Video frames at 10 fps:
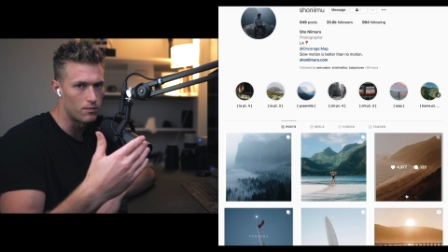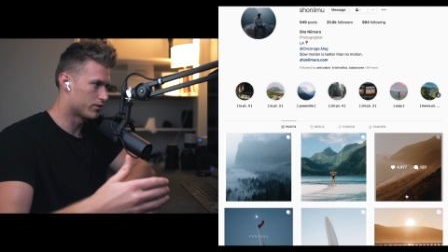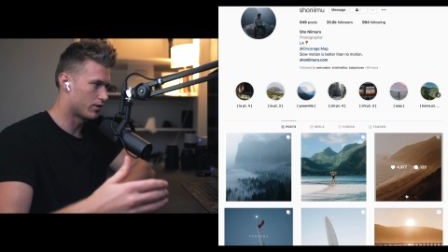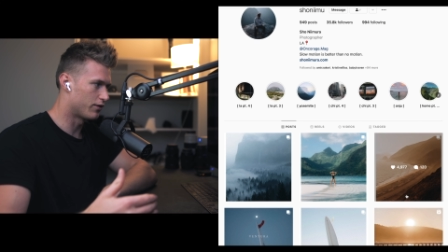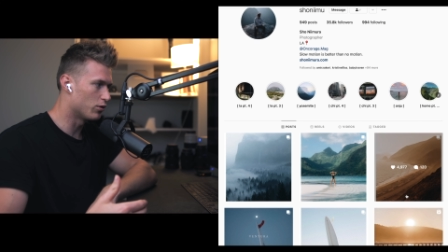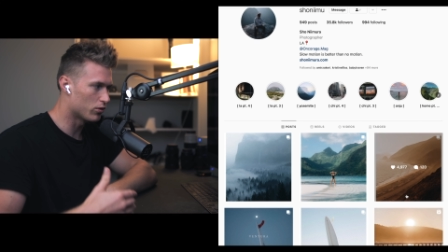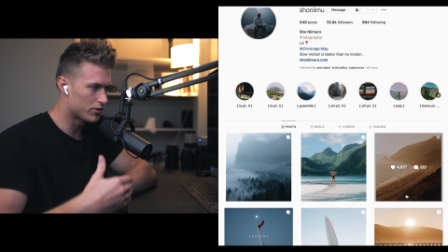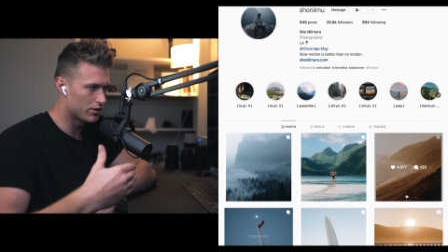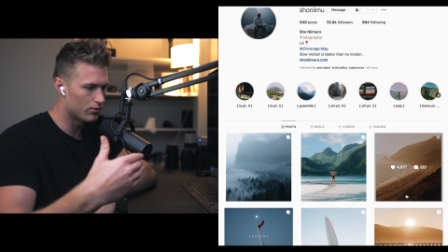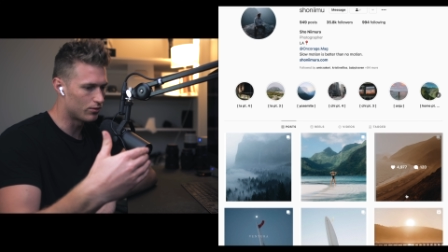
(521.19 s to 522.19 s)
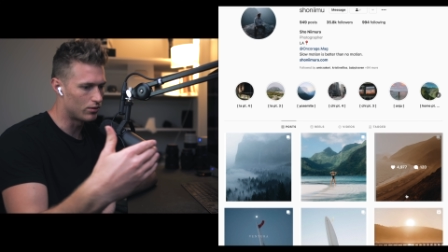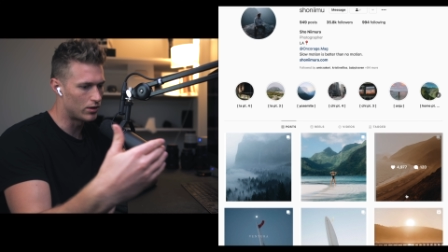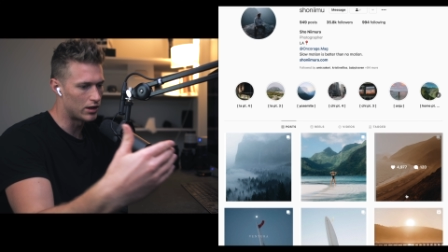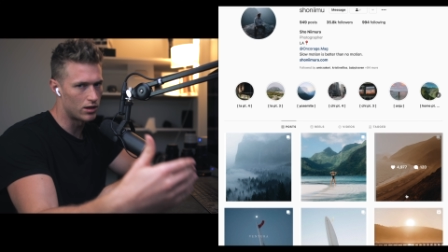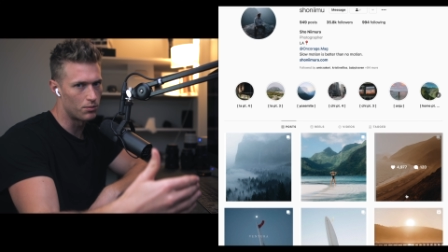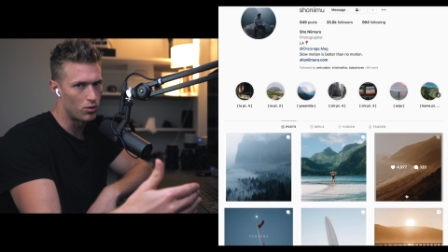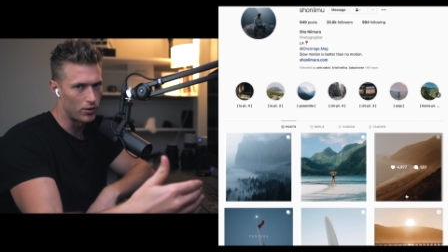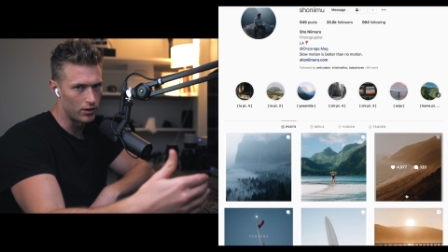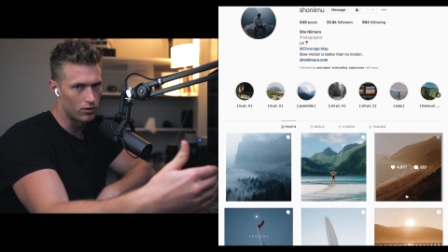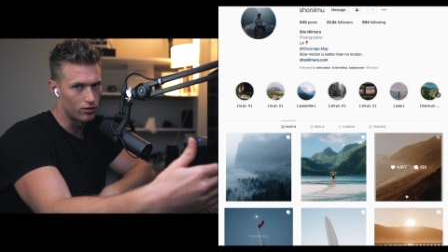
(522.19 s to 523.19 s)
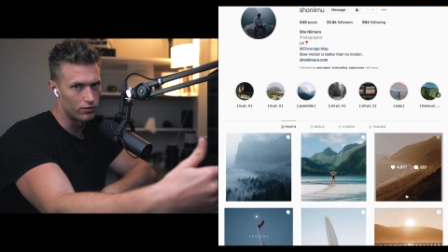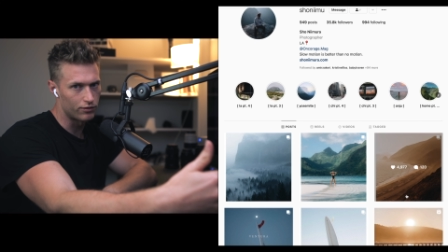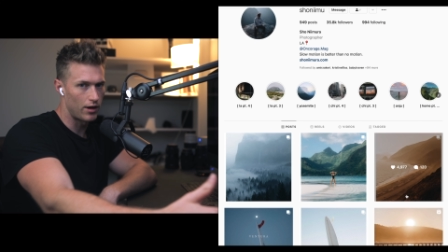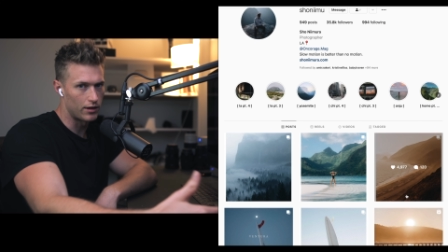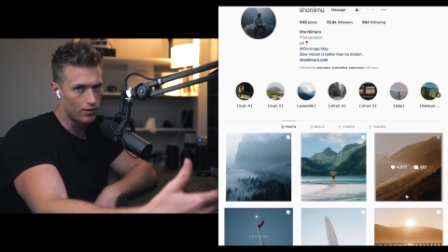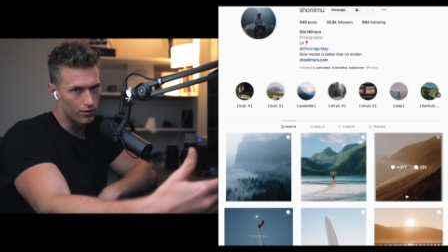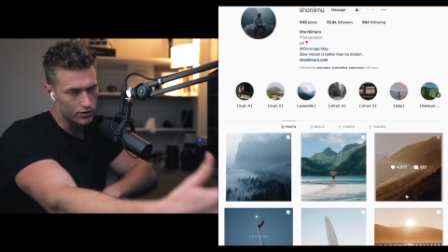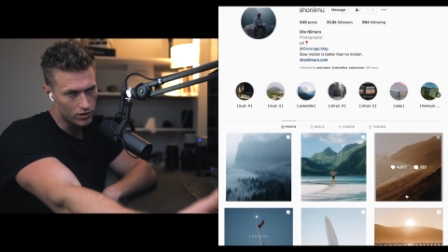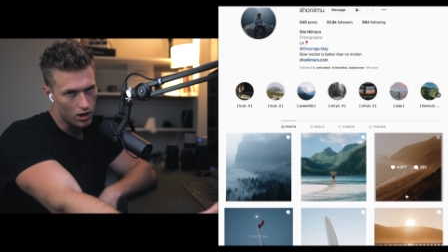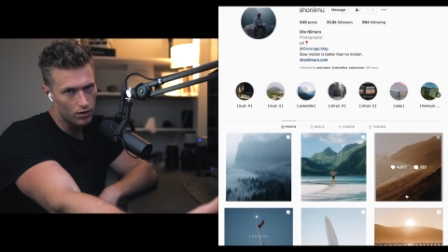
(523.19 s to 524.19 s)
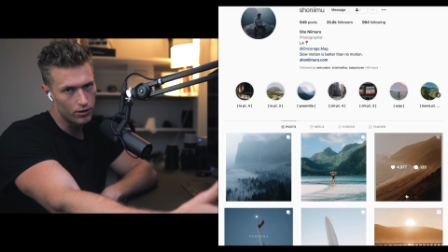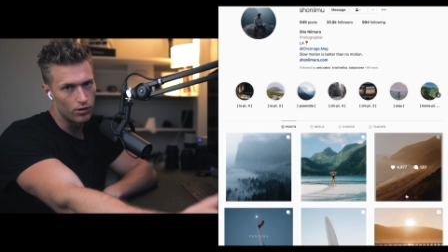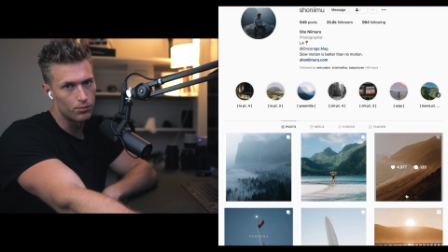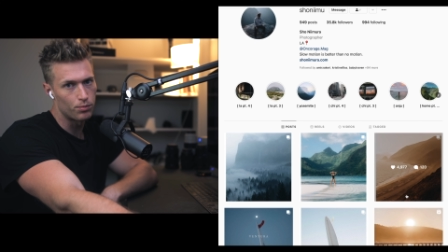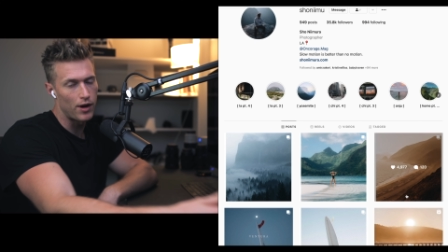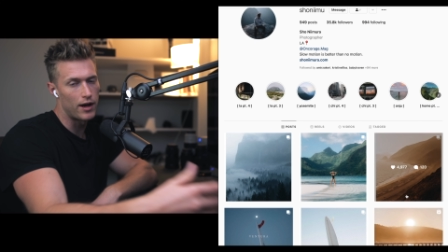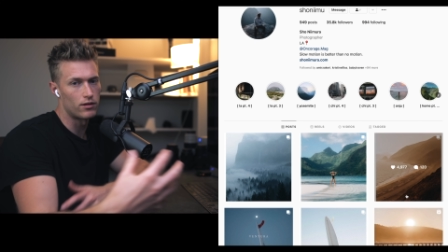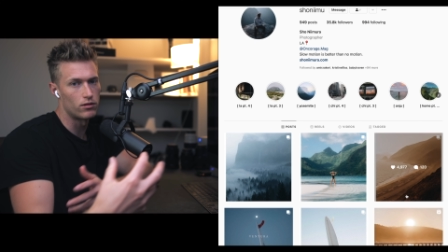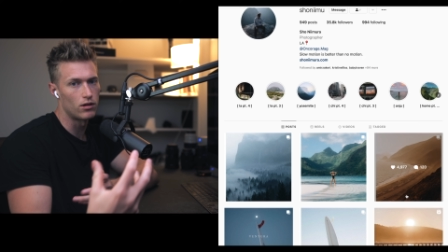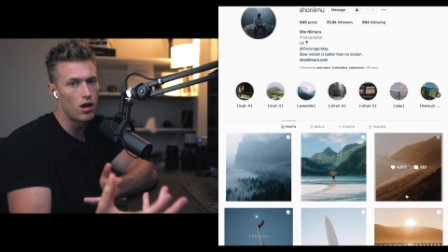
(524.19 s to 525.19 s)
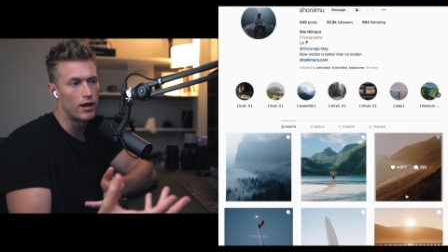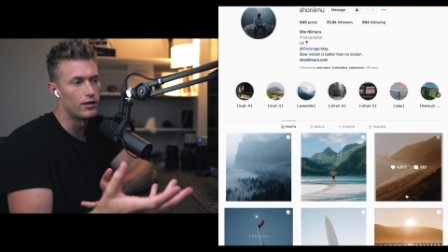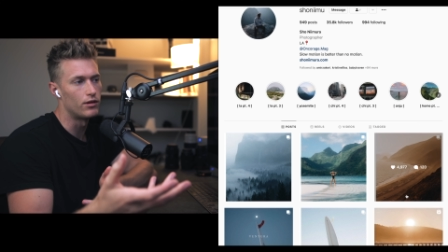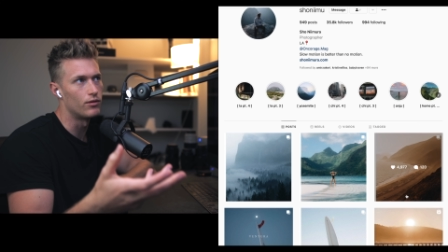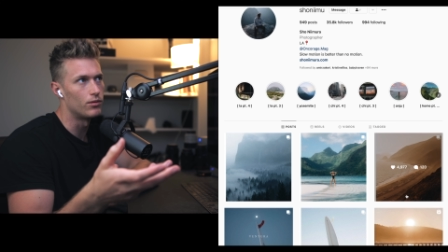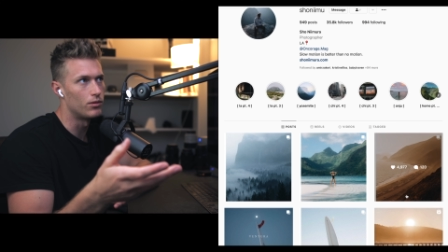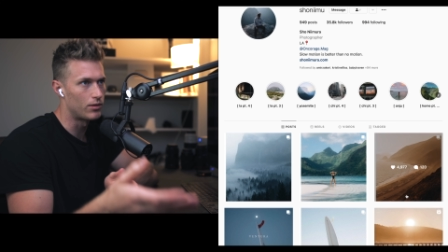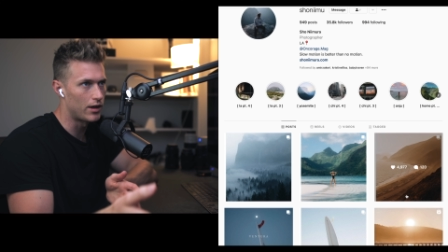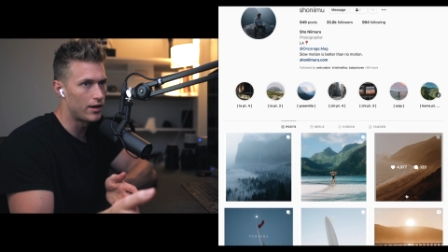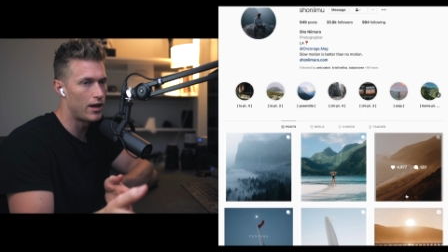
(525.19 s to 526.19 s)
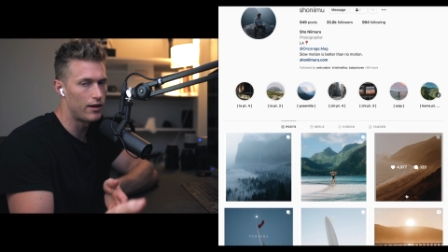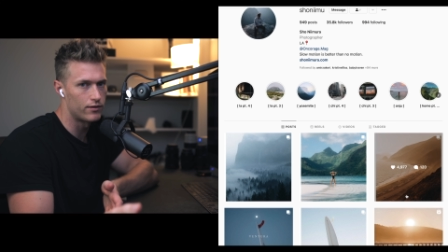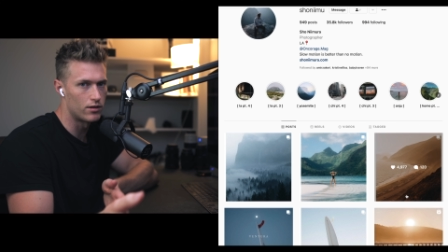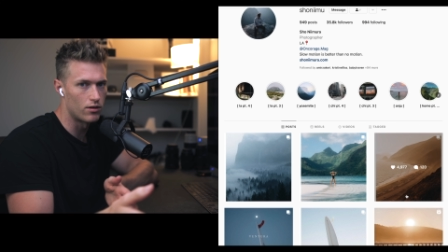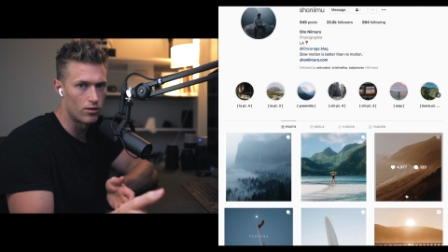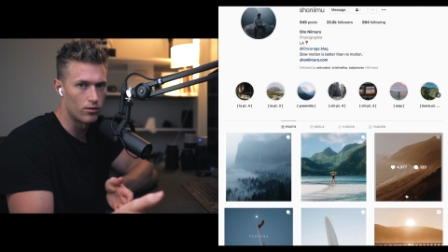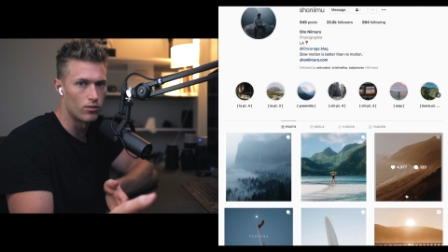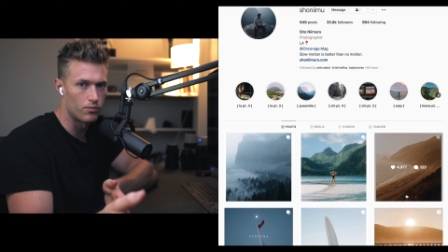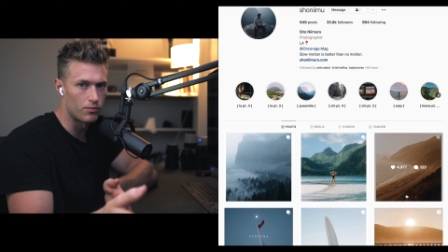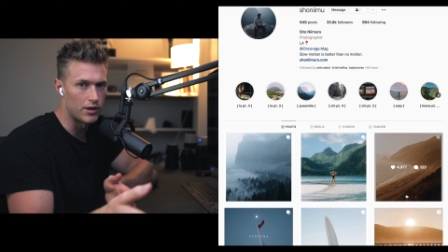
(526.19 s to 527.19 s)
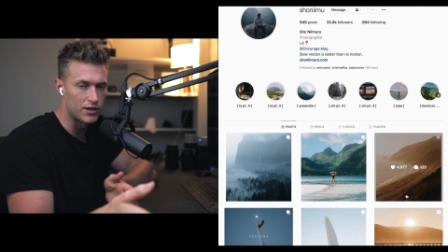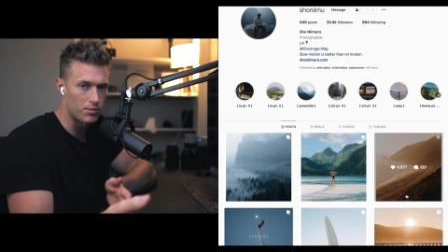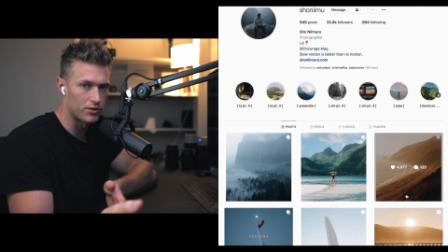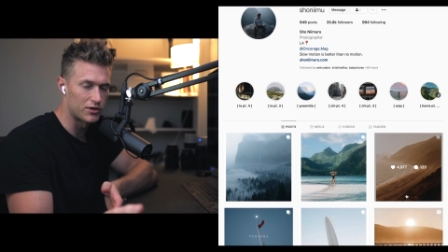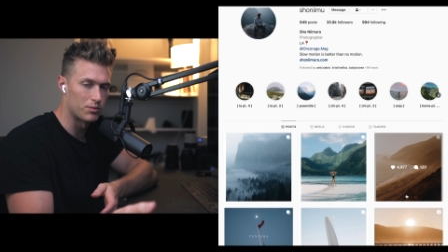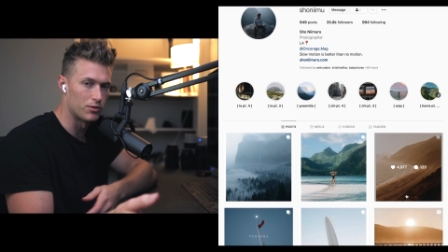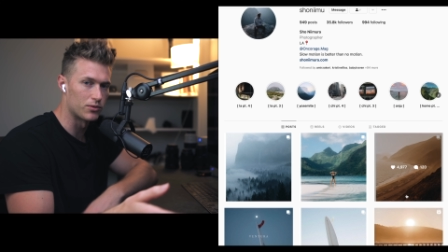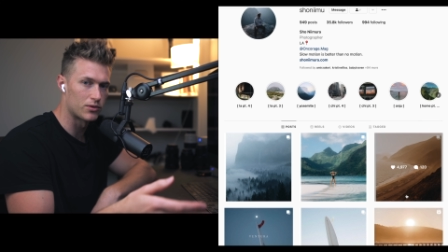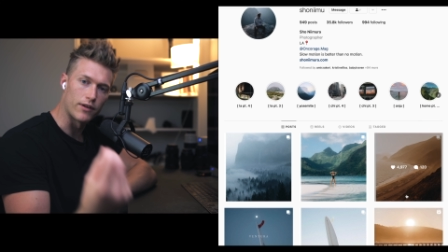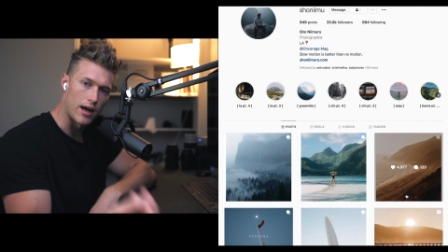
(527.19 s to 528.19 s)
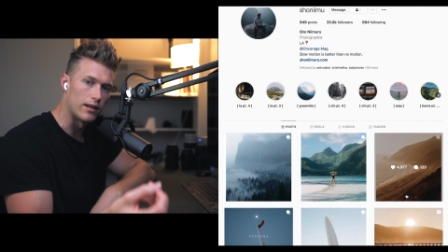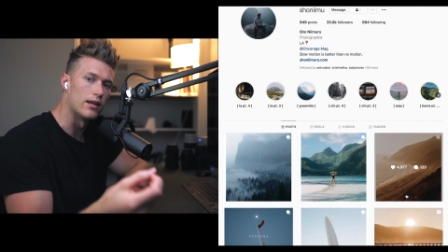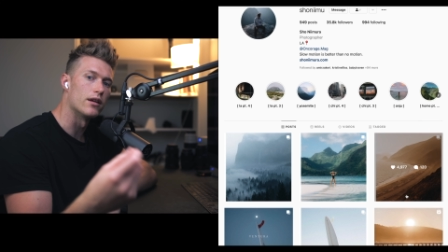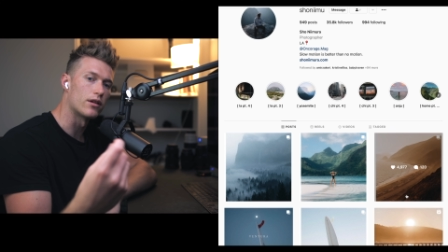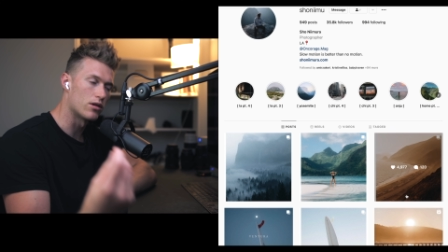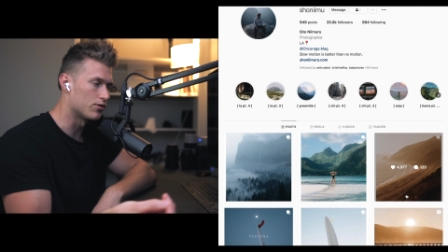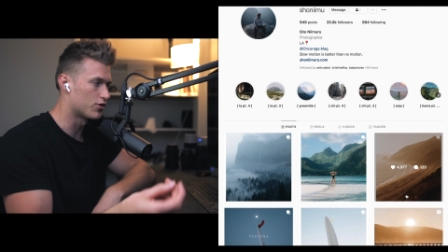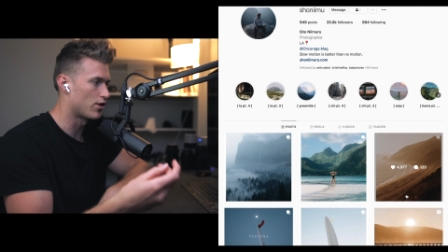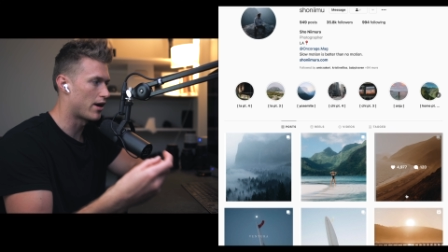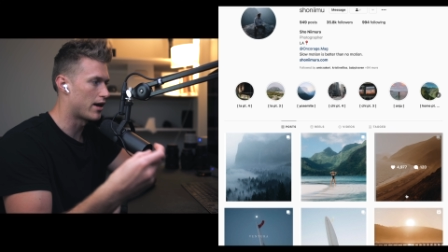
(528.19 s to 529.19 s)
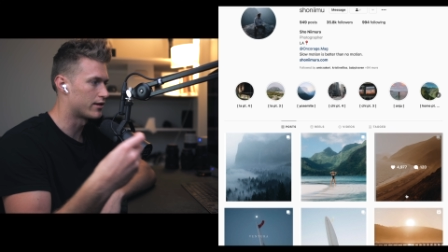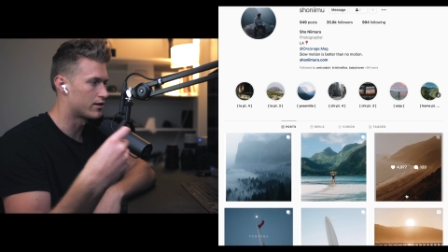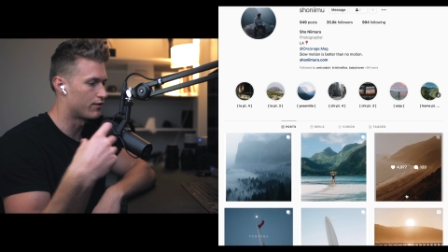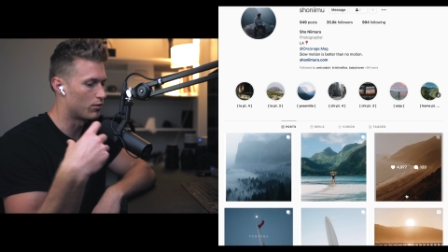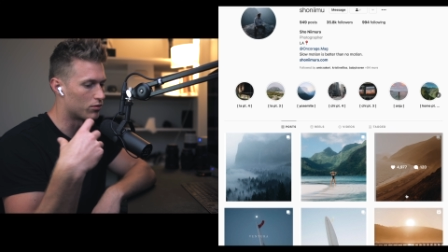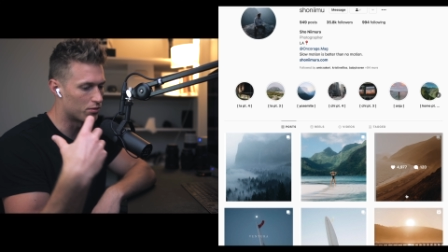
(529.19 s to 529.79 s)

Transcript: So if you want to get to the point of creating your own style, your own brand online, you, you're gonna have to know these principles, color, contrast, if you want